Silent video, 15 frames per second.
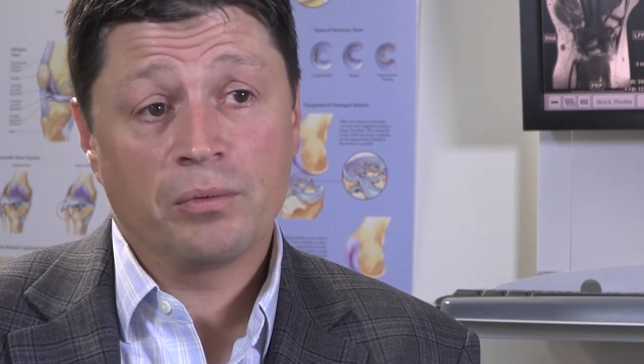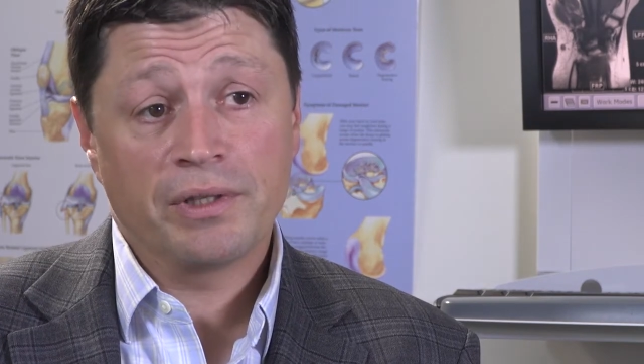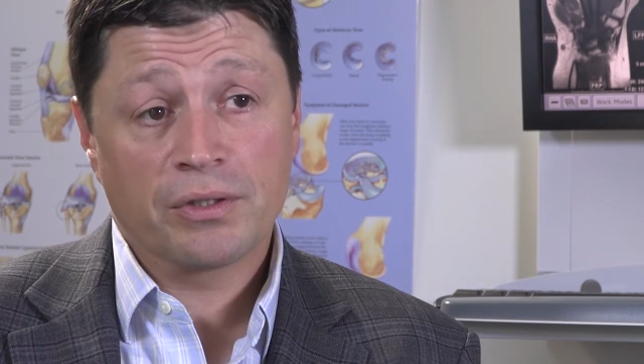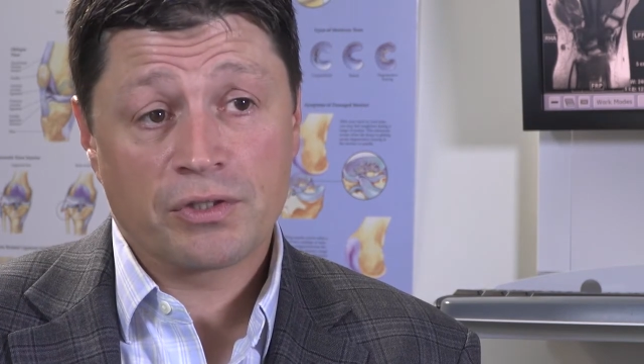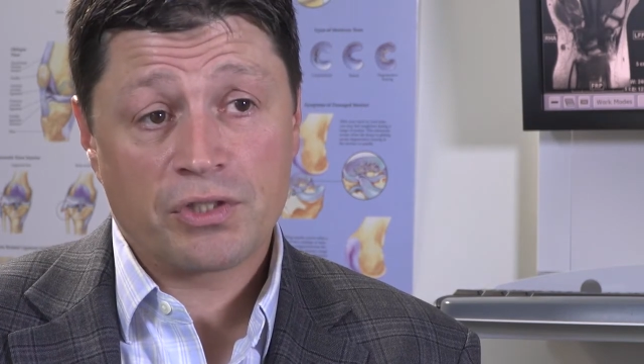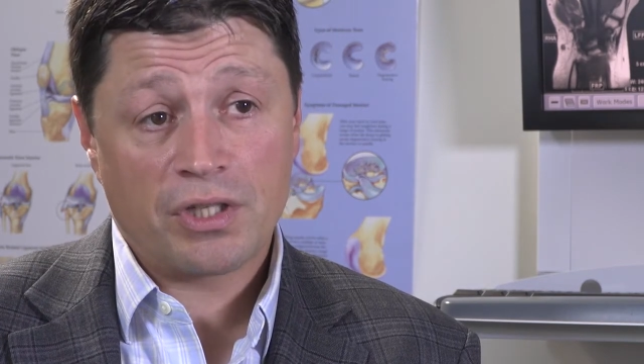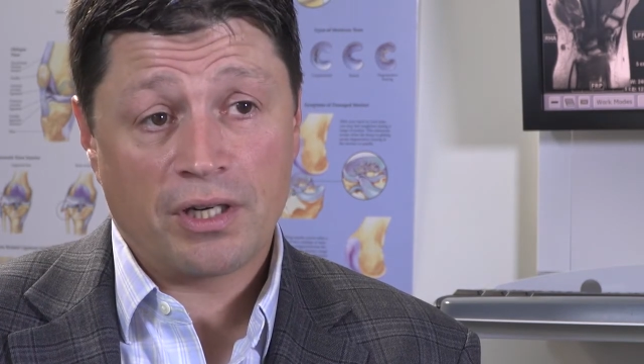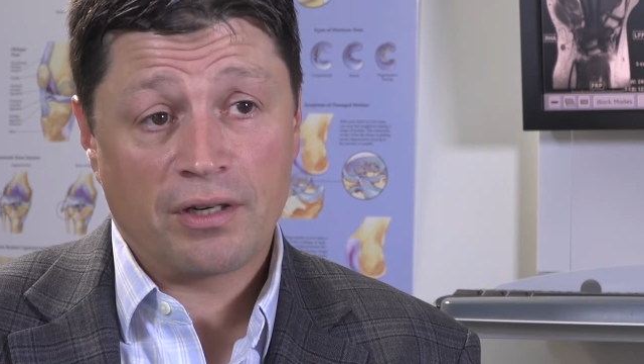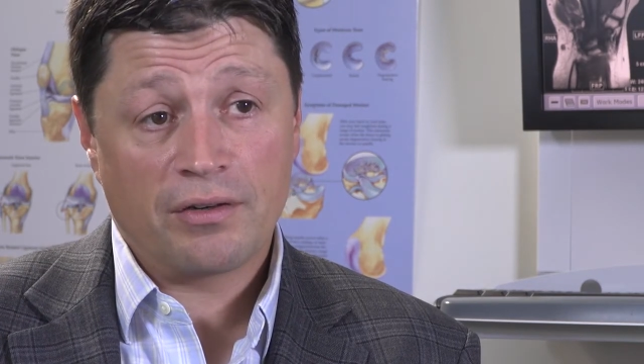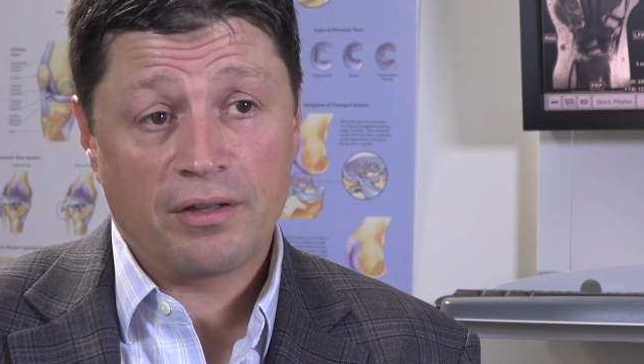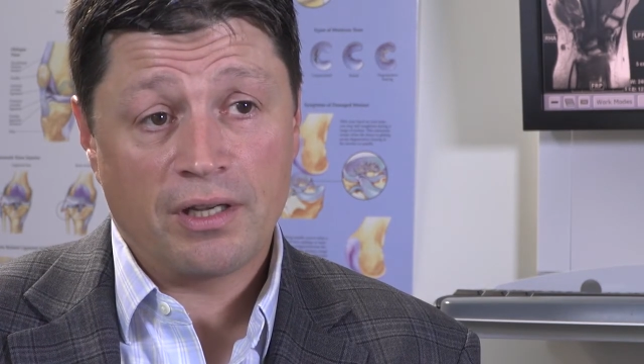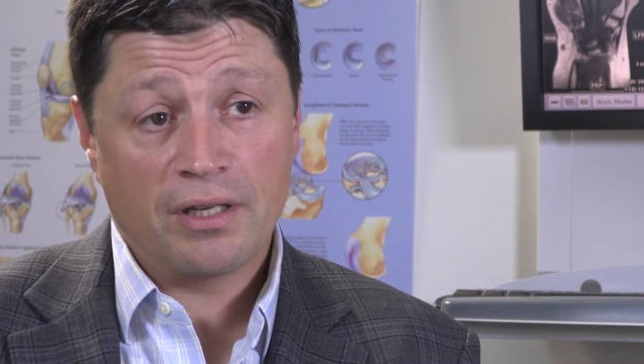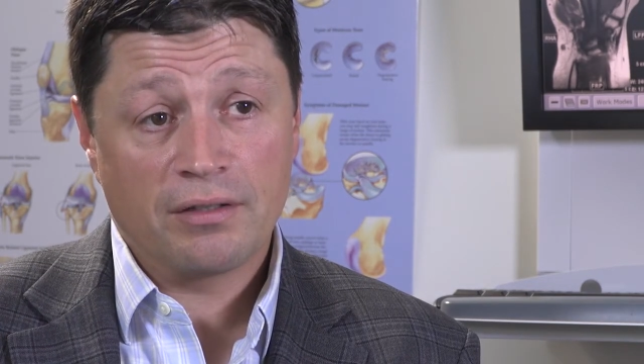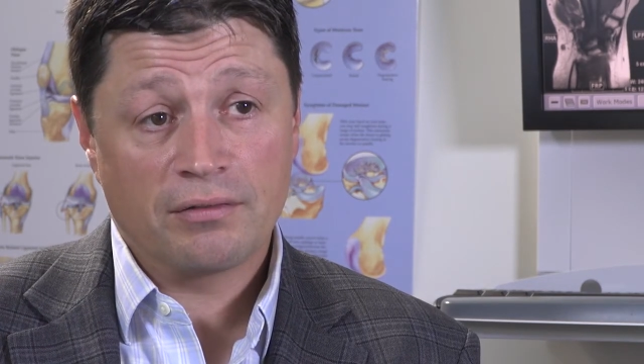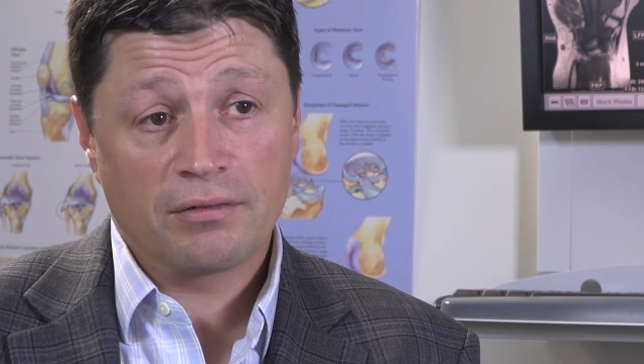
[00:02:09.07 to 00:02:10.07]
wheelchair
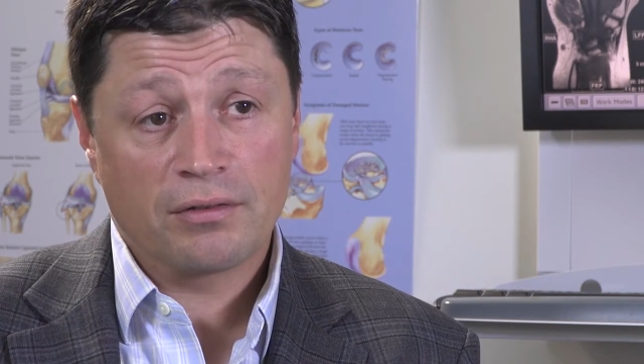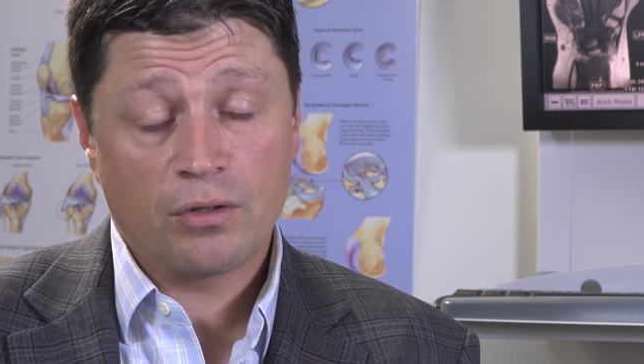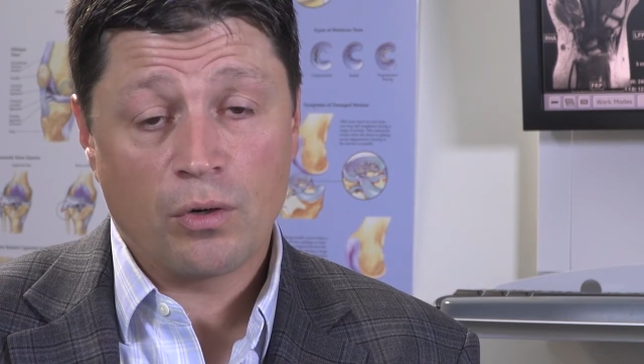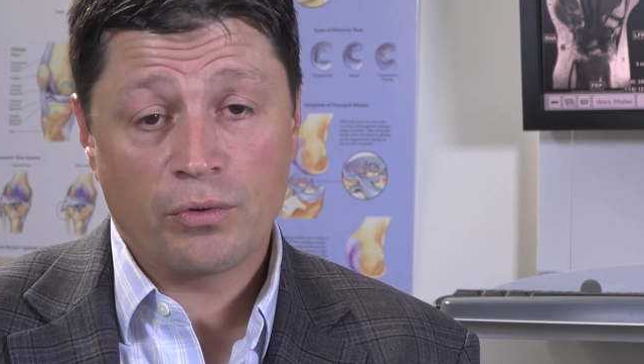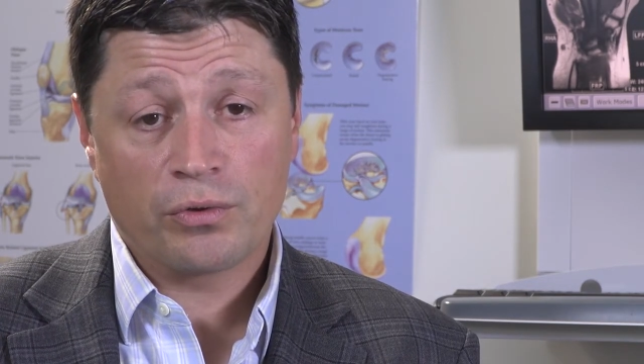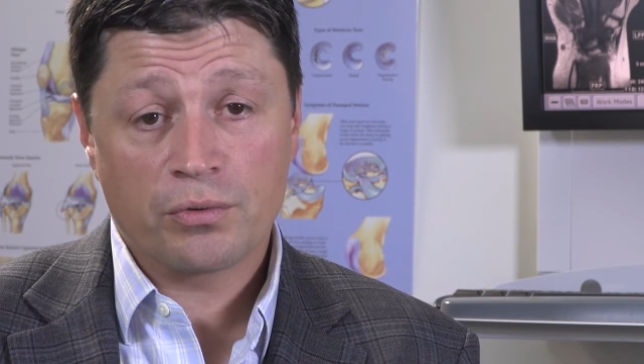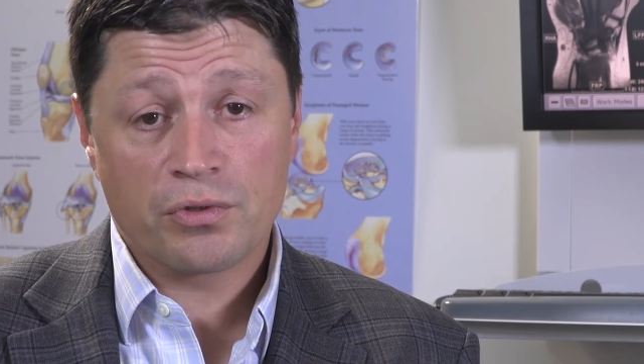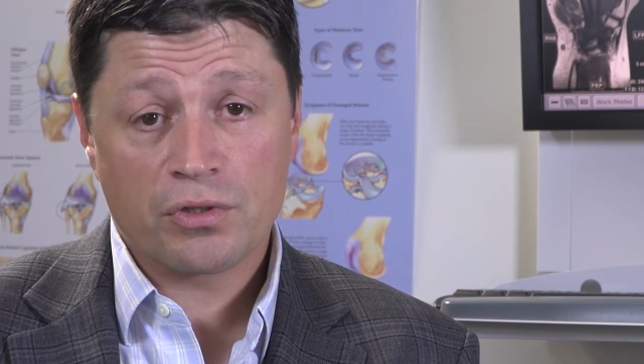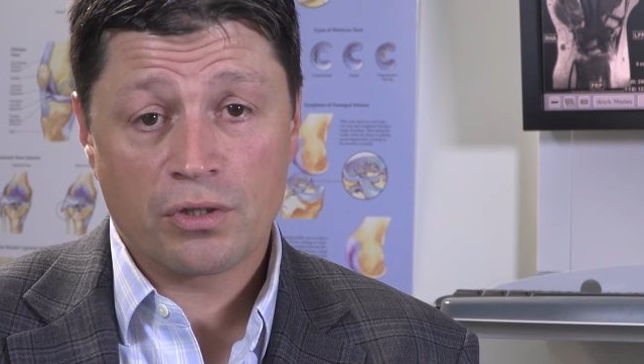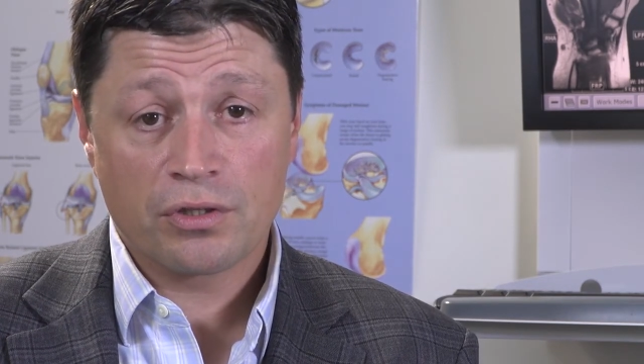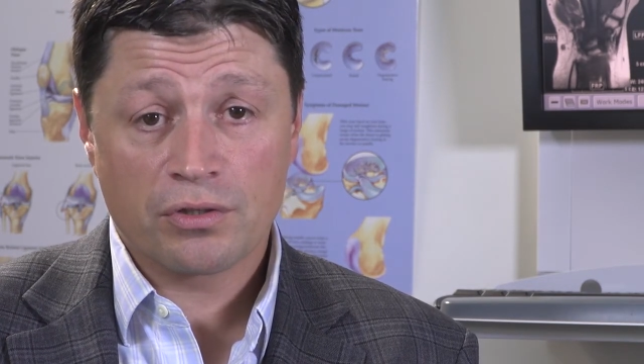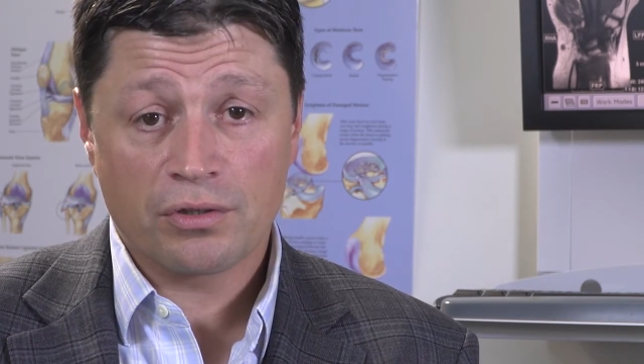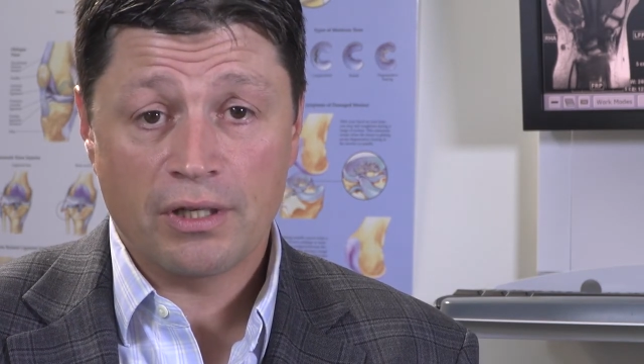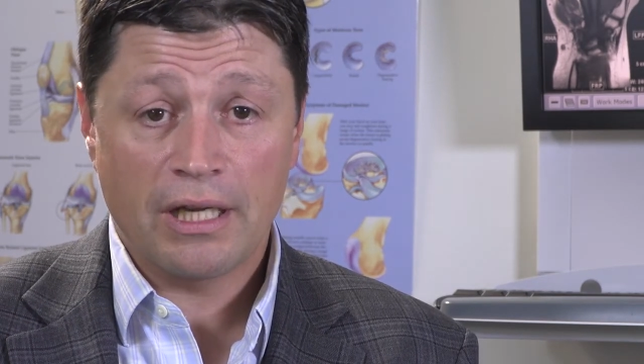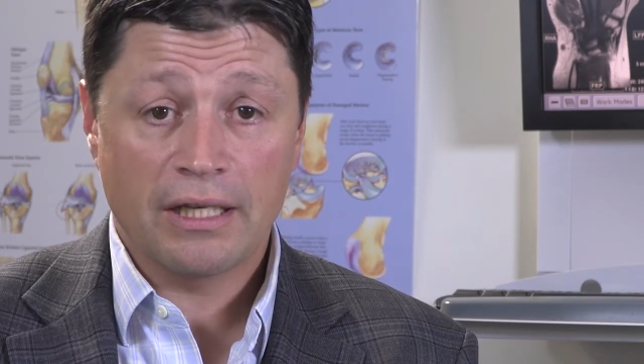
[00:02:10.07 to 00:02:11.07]
than go through
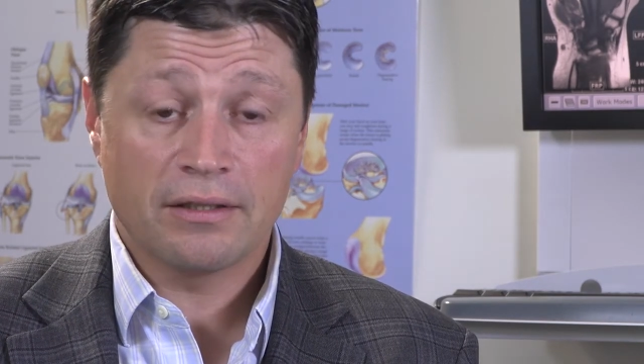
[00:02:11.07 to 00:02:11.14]
surgery,